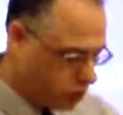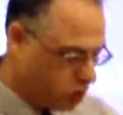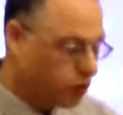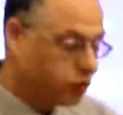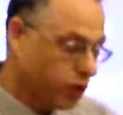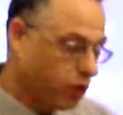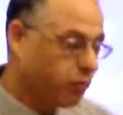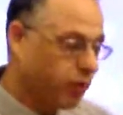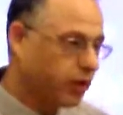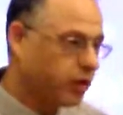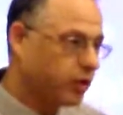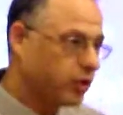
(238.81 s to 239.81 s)
cause heel
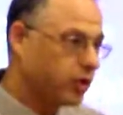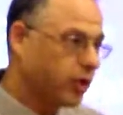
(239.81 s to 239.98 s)
pain